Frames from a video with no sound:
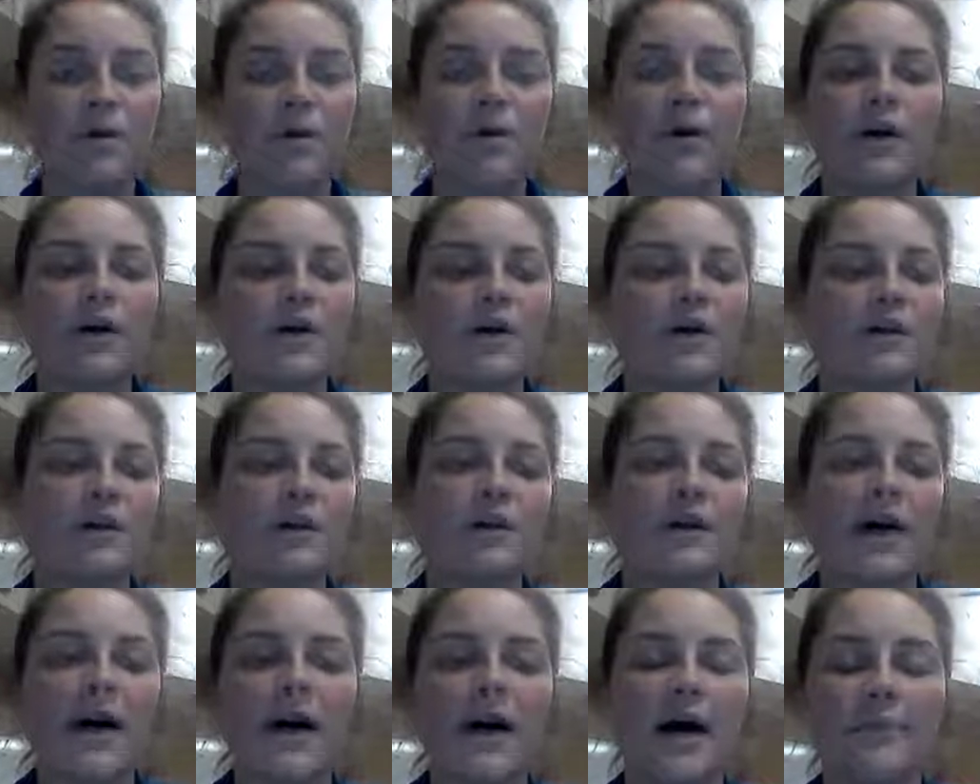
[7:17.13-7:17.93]
or
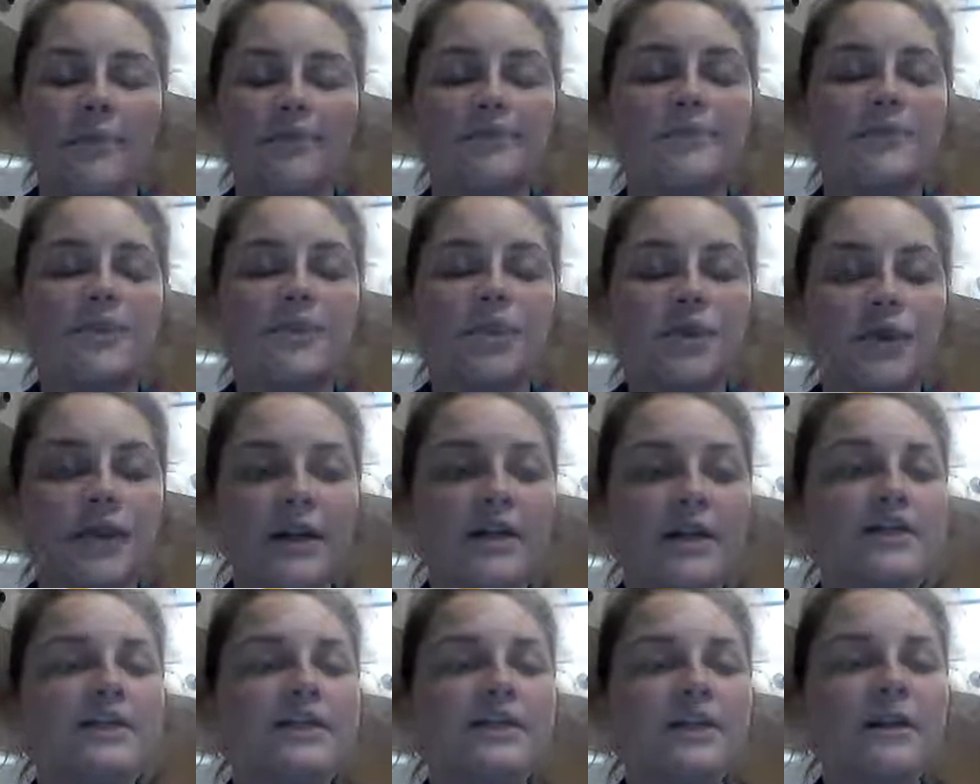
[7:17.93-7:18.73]

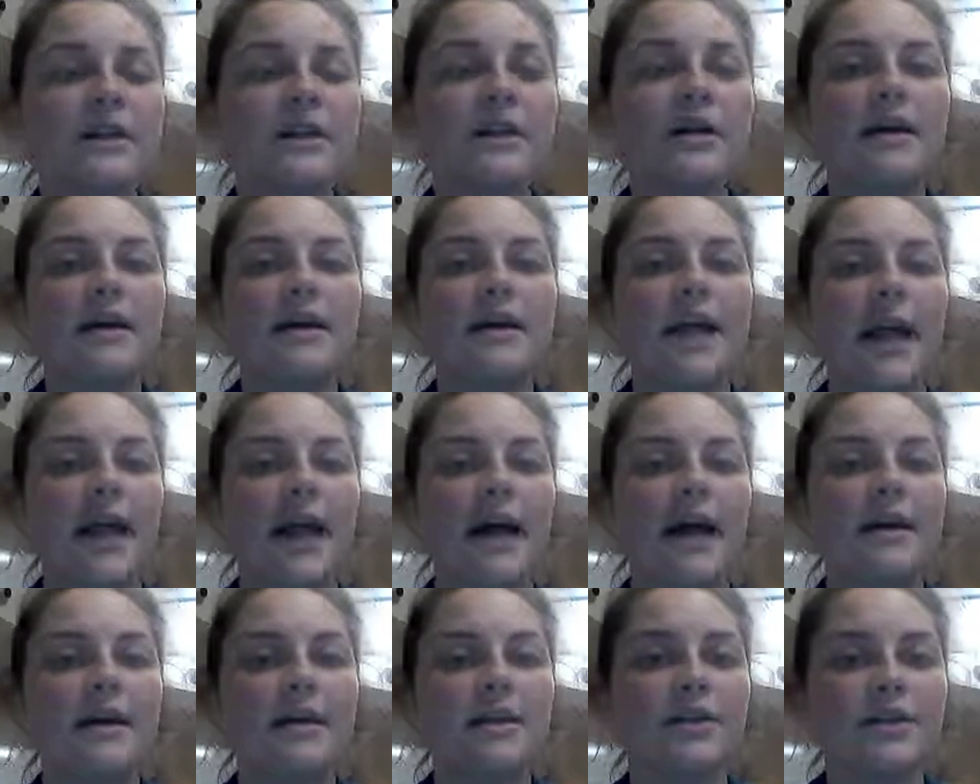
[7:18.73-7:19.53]
students
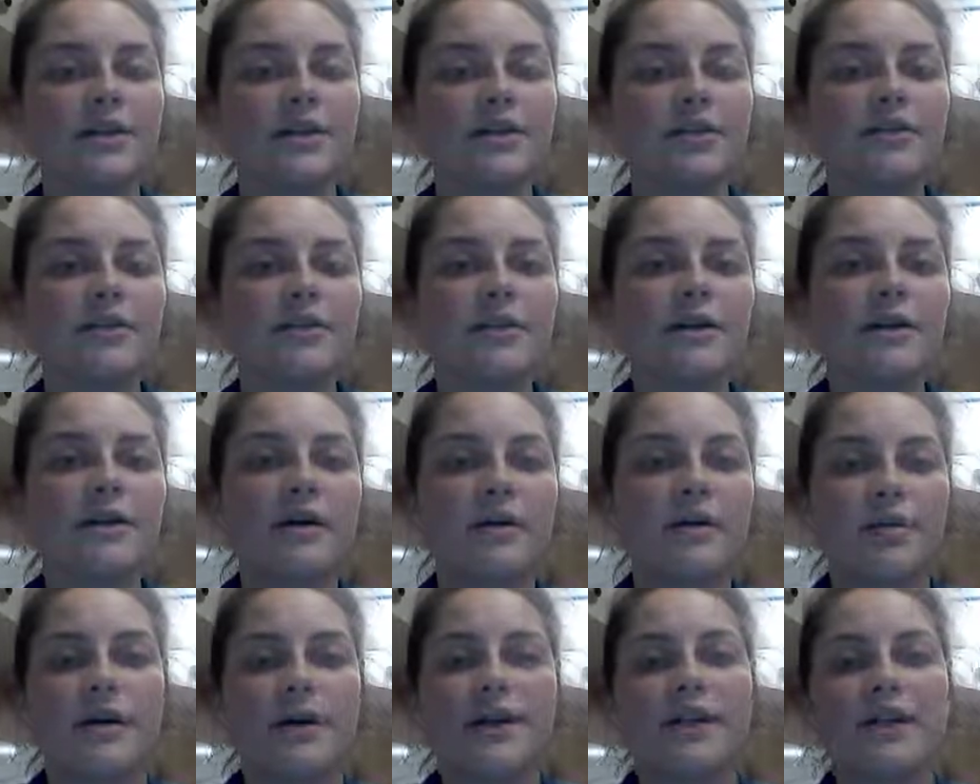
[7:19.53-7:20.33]
can do
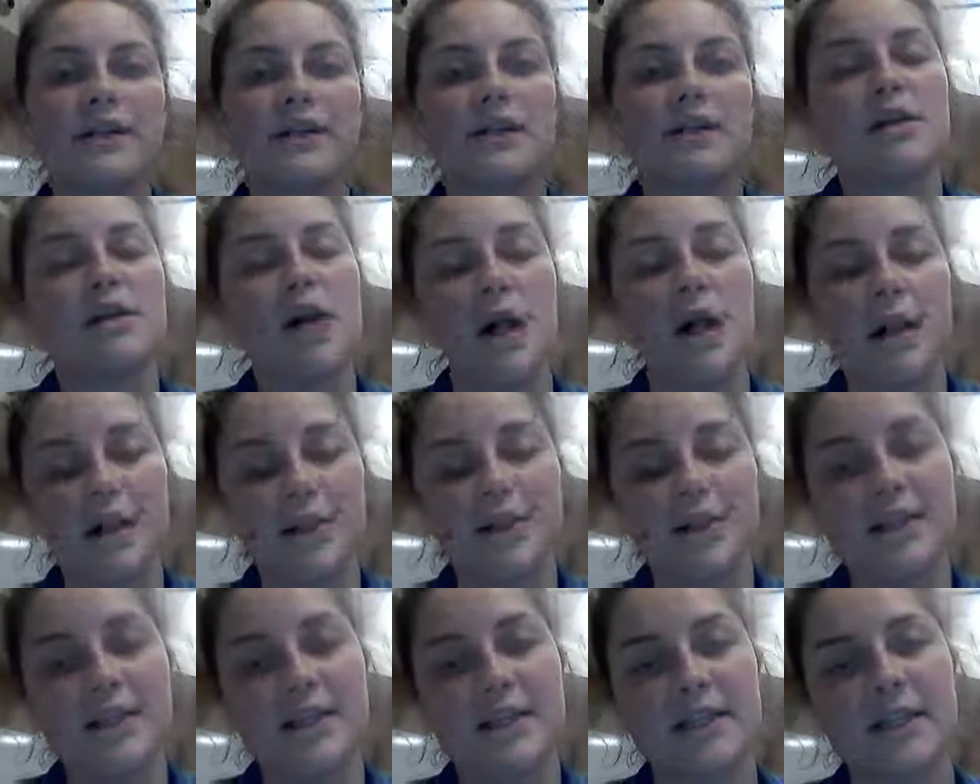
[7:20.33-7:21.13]
with the
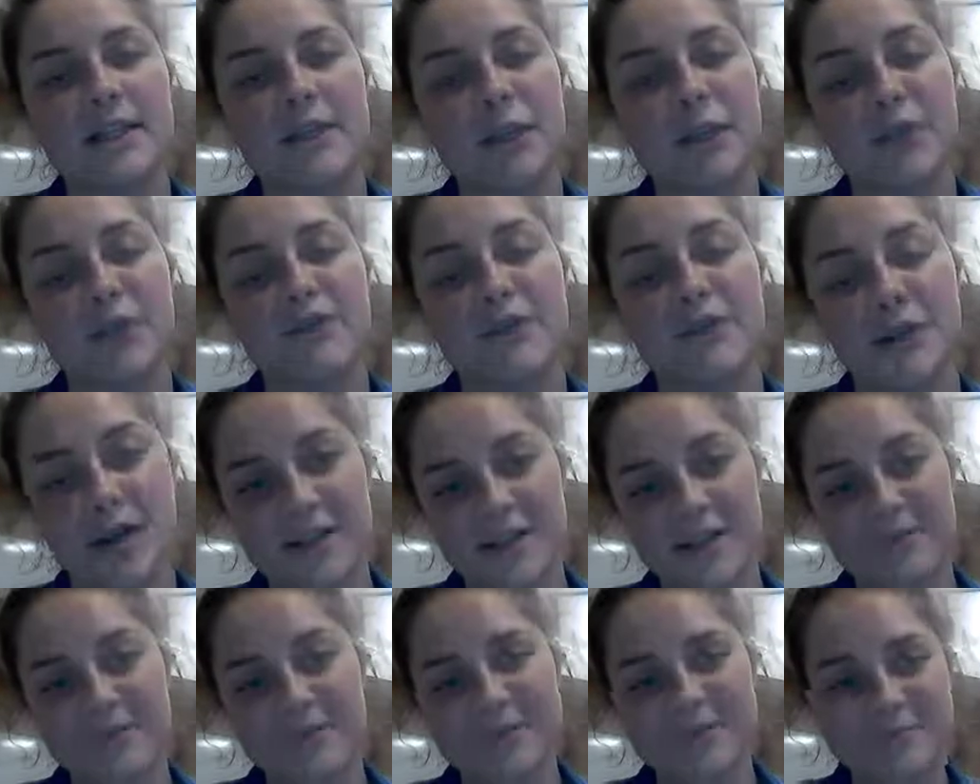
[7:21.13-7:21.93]
knowledge that you've
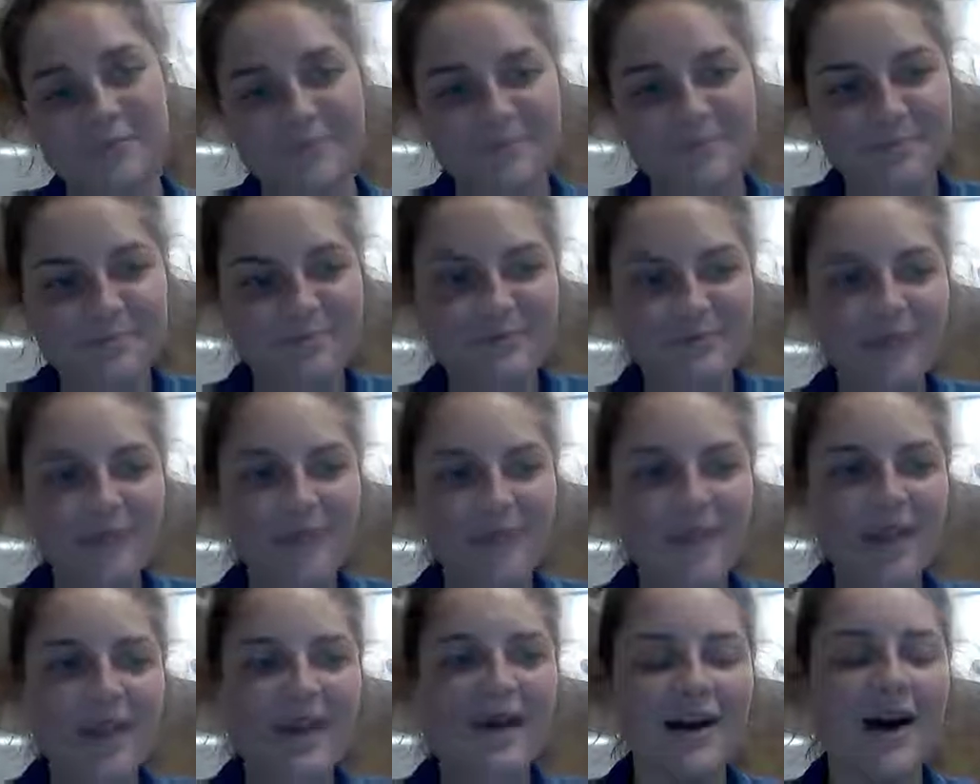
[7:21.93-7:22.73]
taught them.
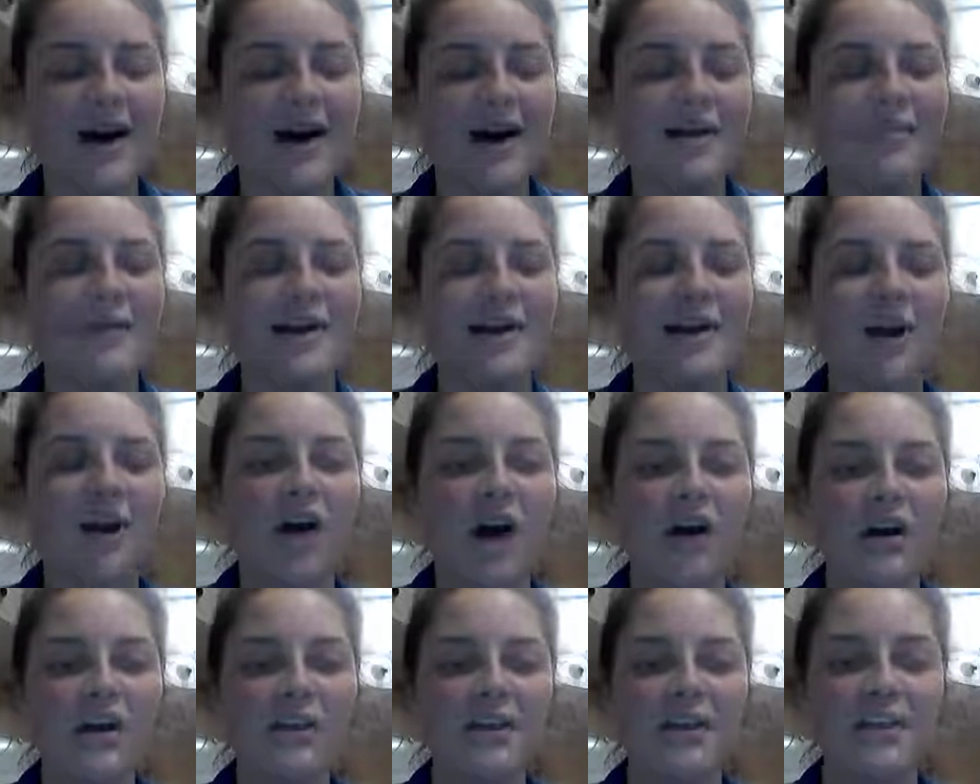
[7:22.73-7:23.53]
It
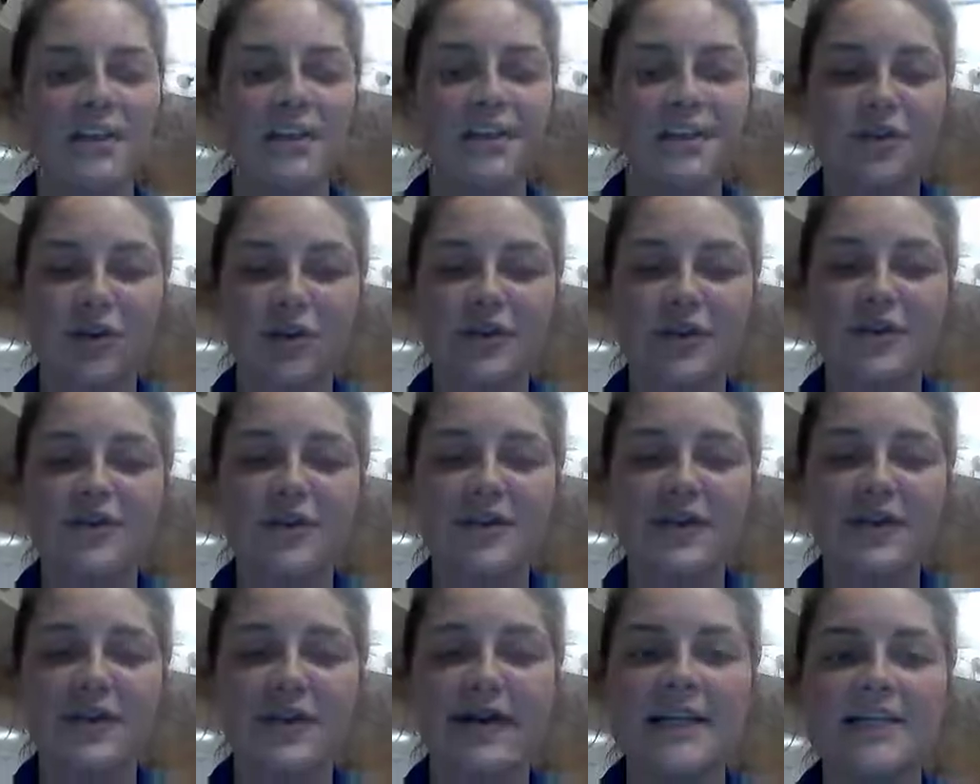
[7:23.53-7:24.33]
garners control of
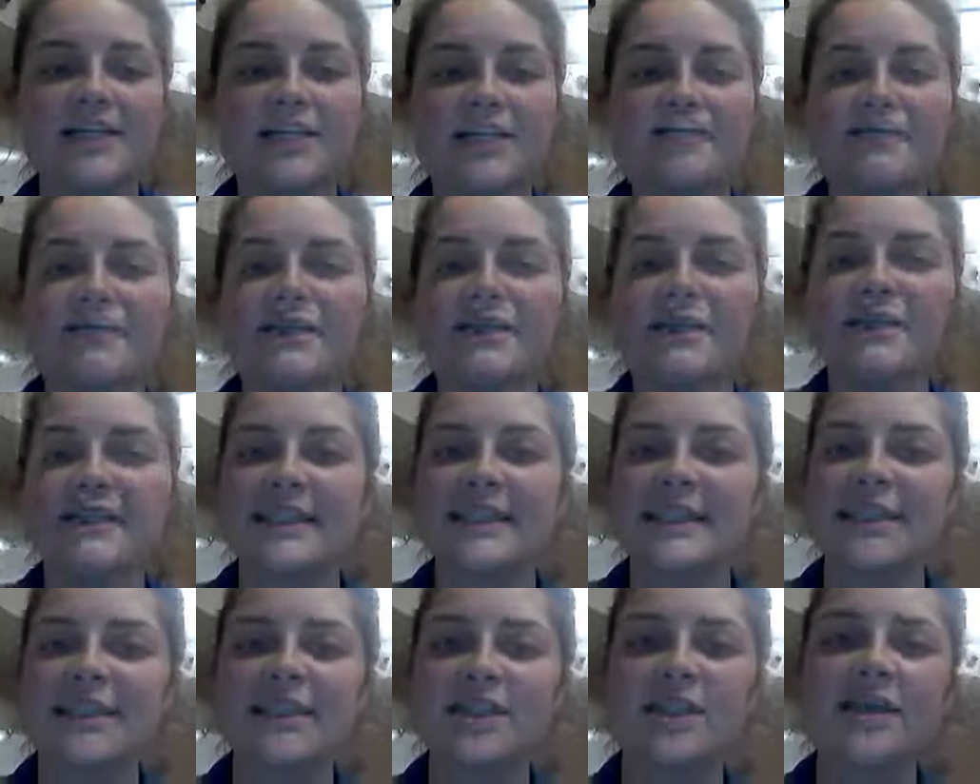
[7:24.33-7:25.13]
the classroom for the
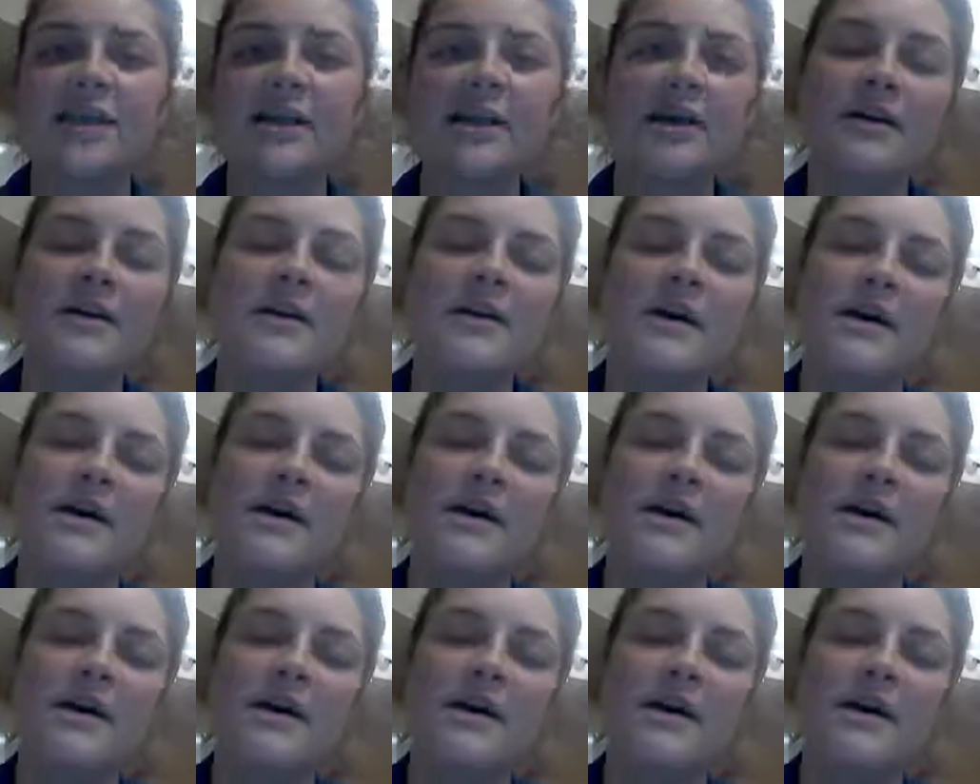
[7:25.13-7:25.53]
teacher,